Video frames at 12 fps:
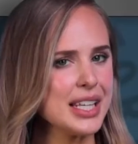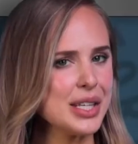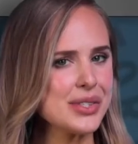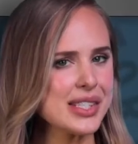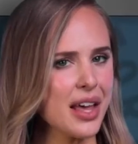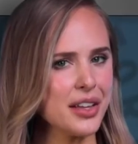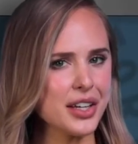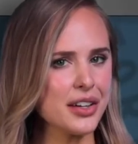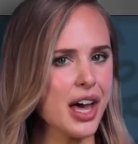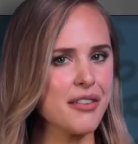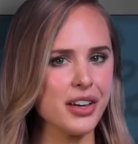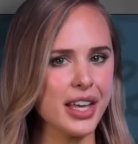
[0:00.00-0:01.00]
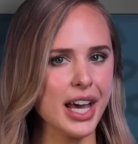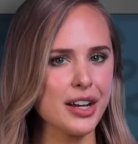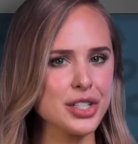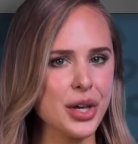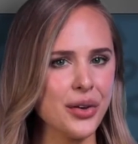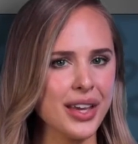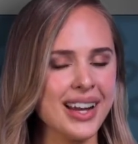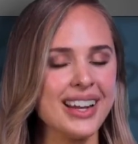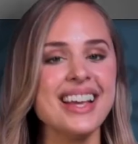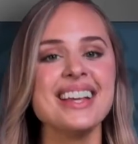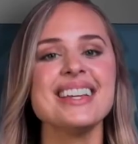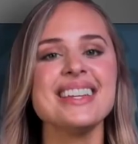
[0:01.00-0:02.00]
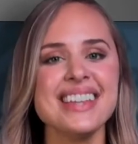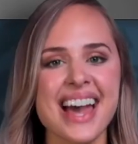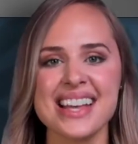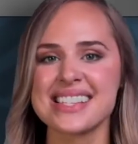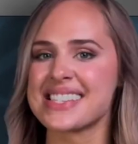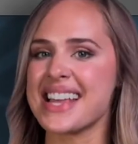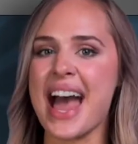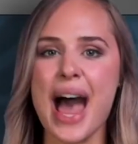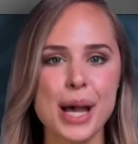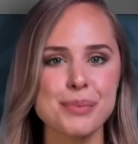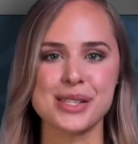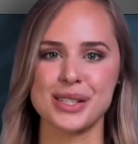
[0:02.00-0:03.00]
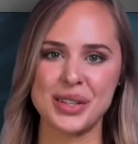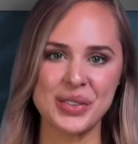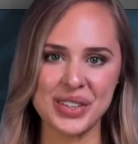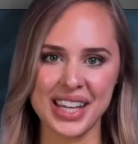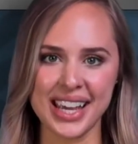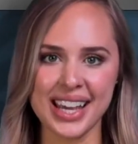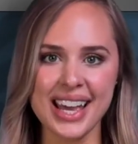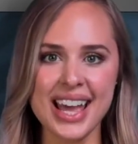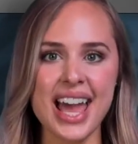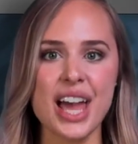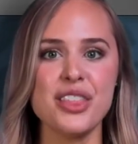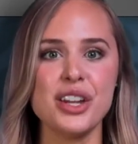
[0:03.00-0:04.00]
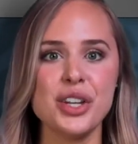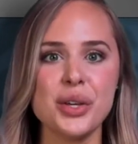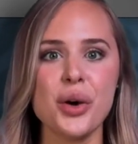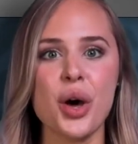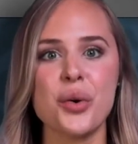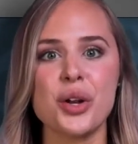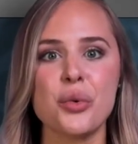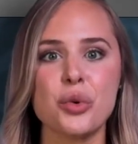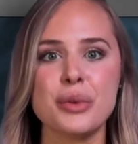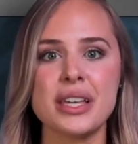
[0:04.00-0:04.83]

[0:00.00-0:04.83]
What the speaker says: you sell your Cover Care Token? Yes, absolutely. And the new owner will be